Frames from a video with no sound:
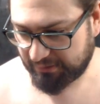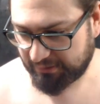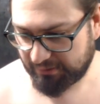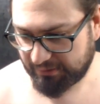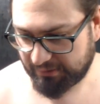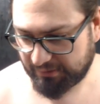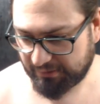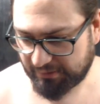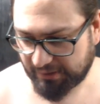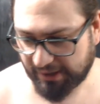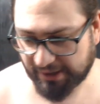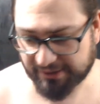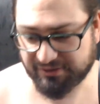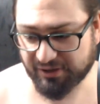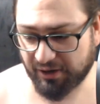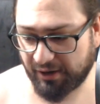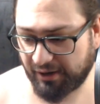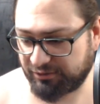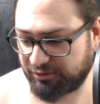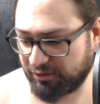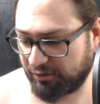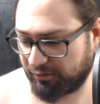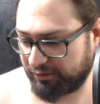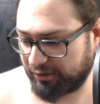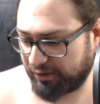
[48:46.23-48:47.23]
I
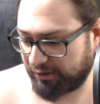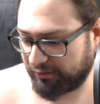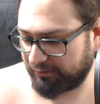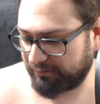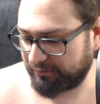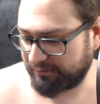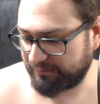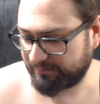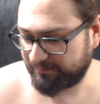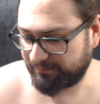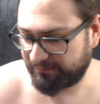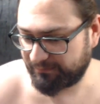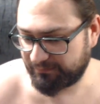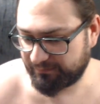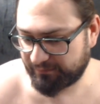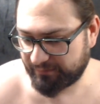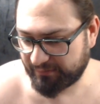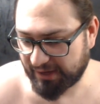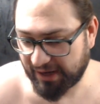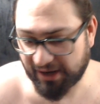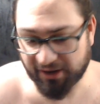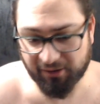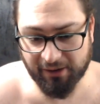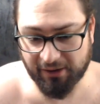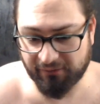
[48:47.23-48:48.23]
don't know.
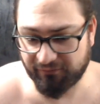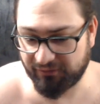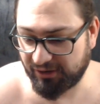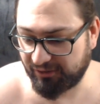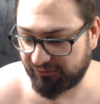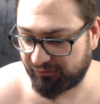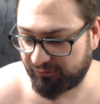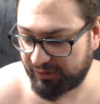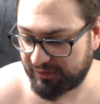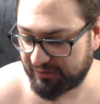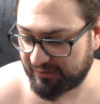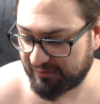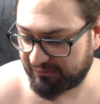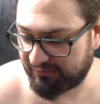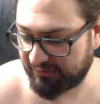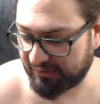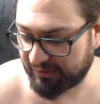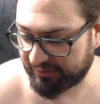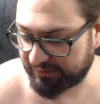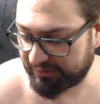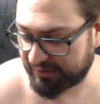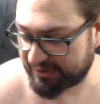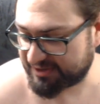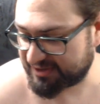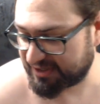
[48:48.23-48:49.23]
I don't have enough weed to fill
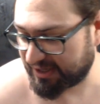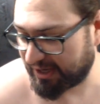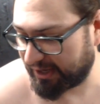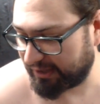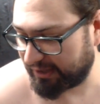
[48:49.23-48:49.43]
this guy.